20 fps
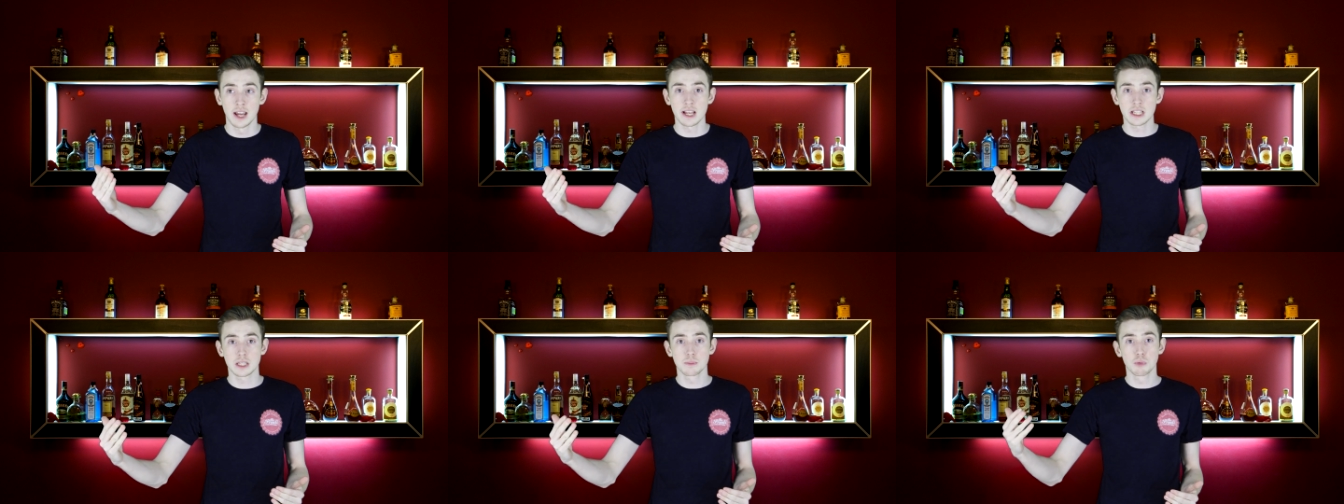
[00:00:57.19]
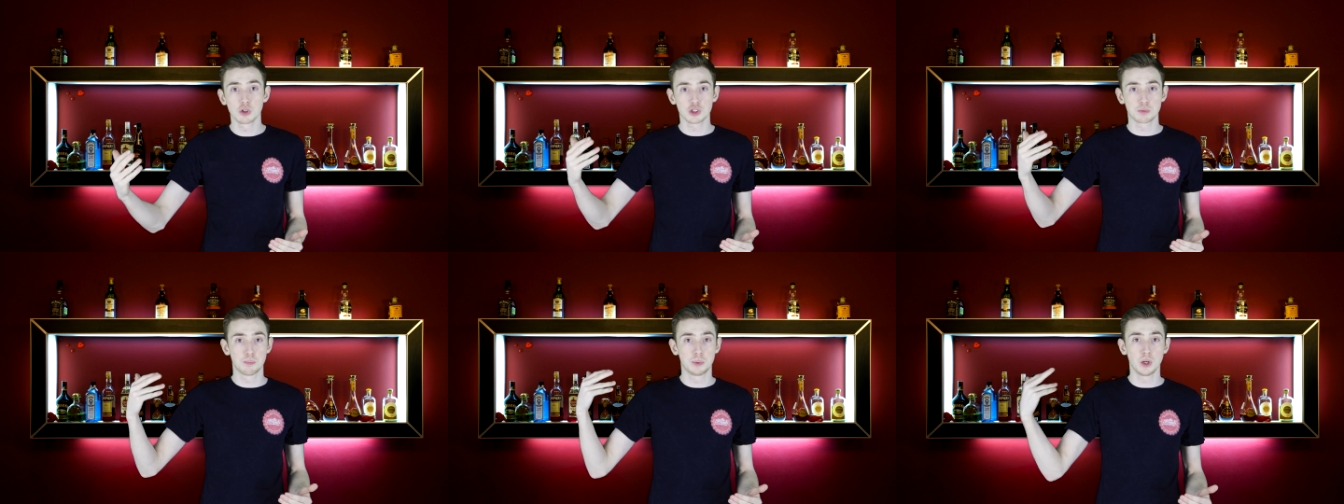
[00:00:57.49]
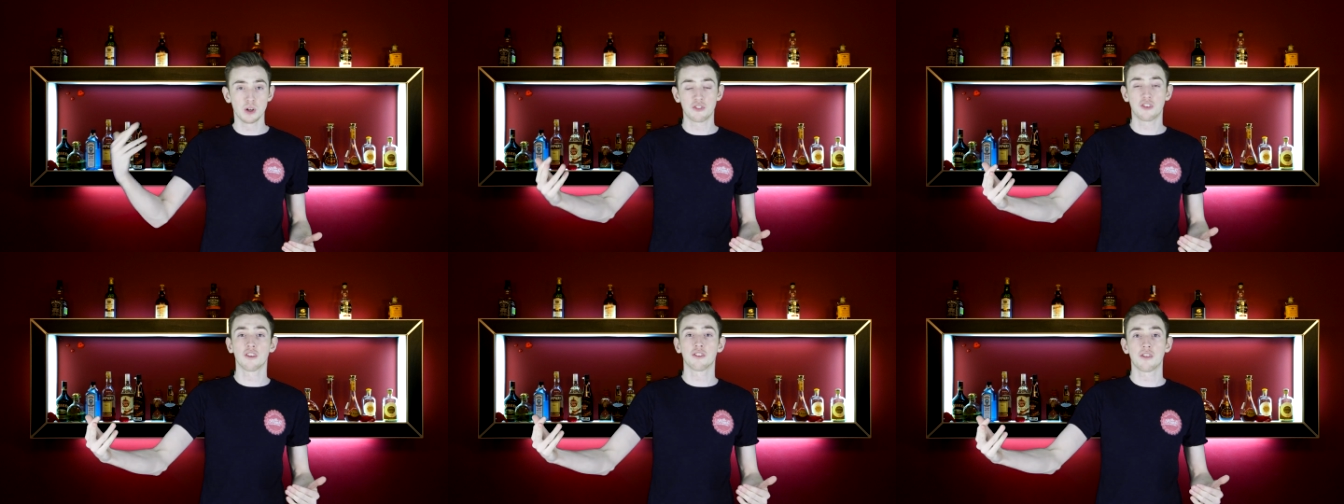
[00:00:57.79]
It's the most
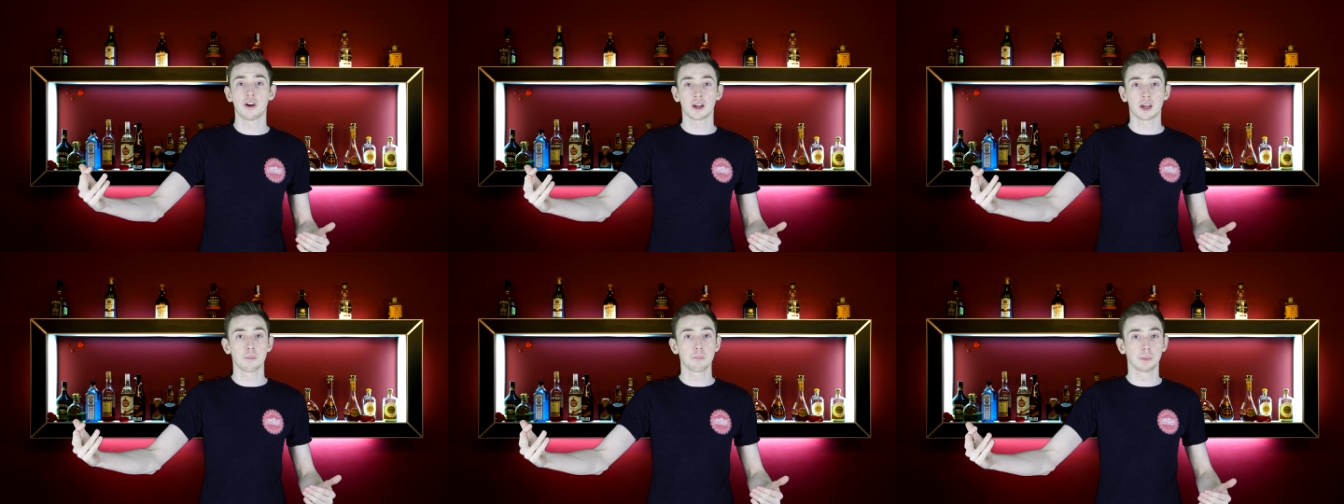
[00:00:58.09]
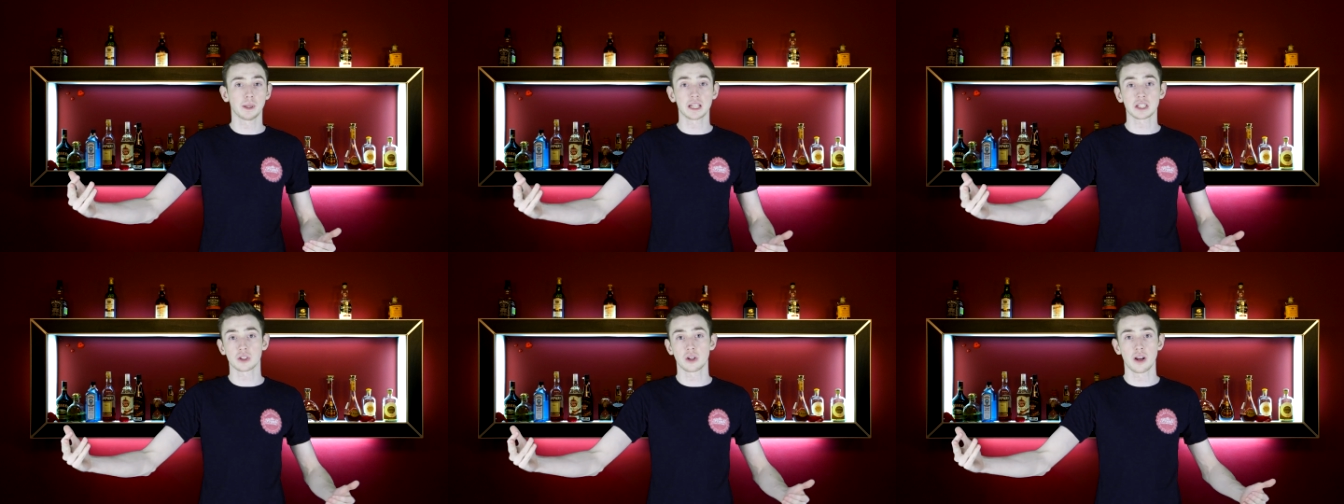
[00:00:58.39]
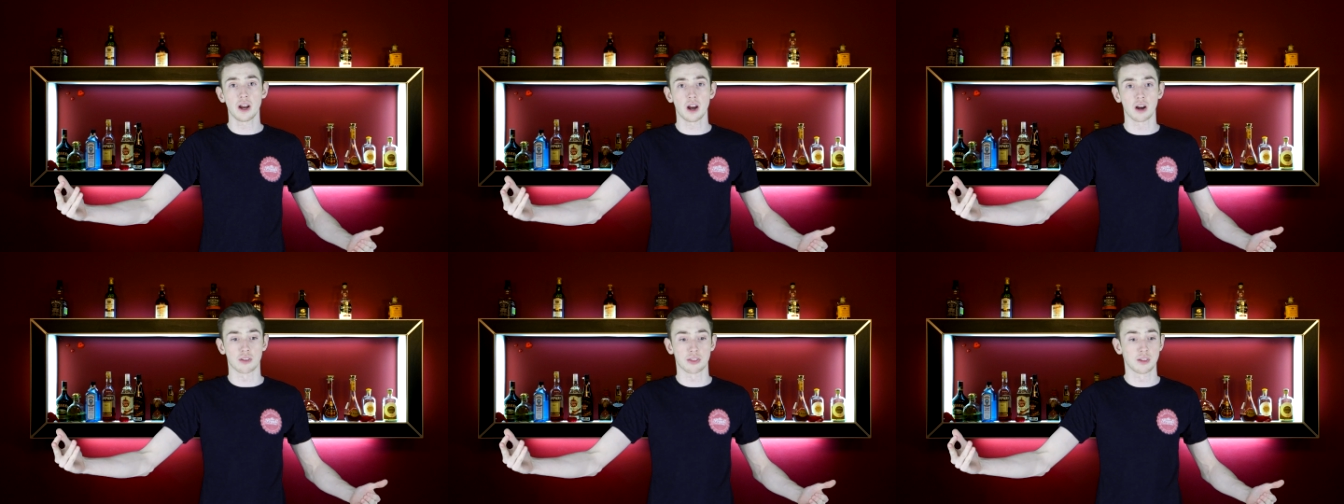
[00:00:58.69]
beautiful fucking place
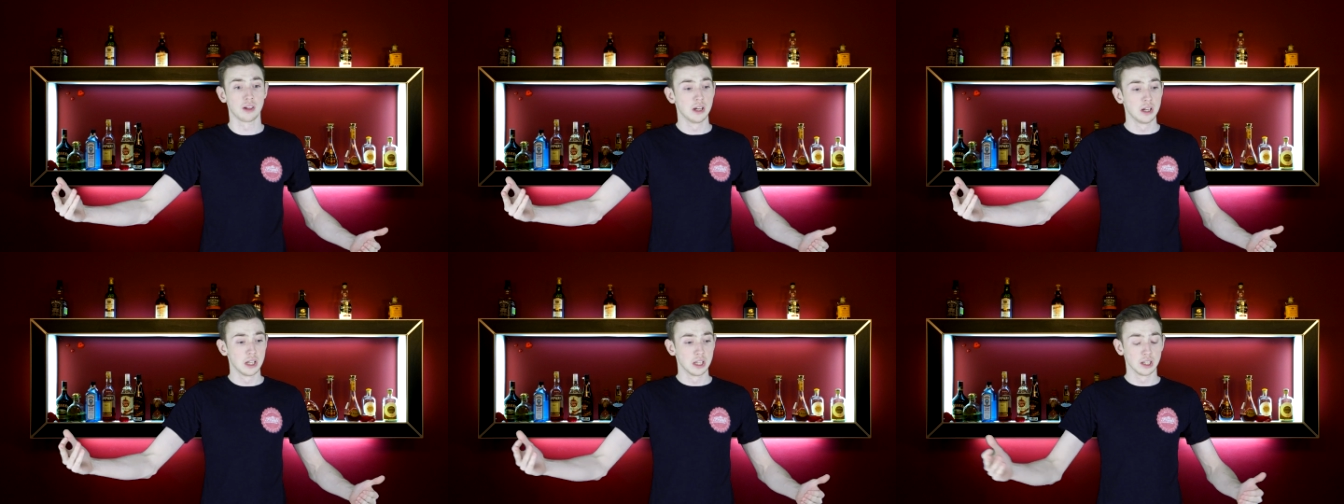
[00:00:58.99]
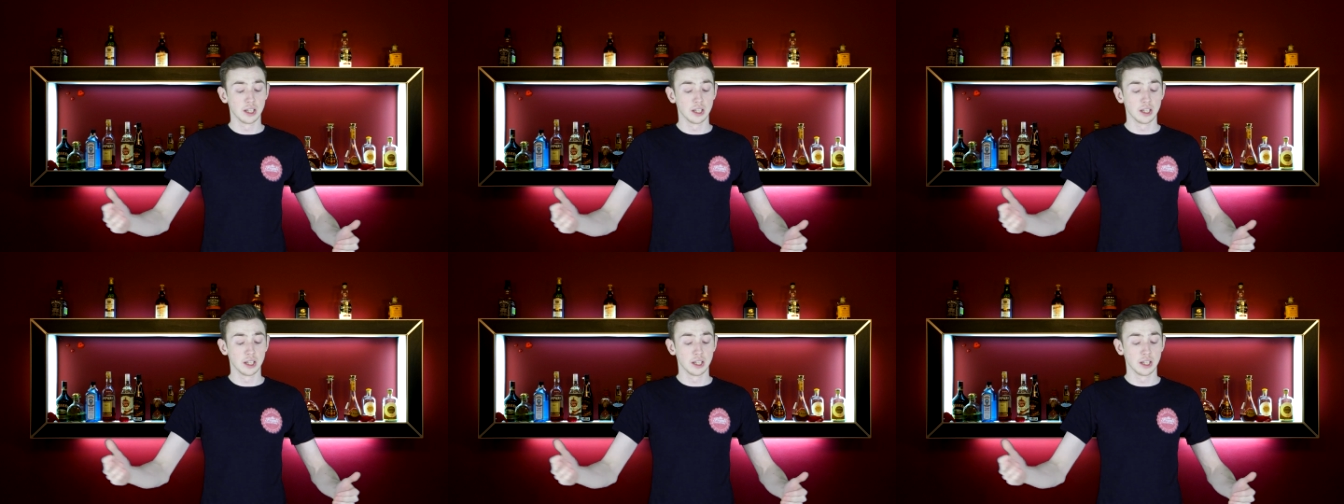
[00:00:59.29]
on earth.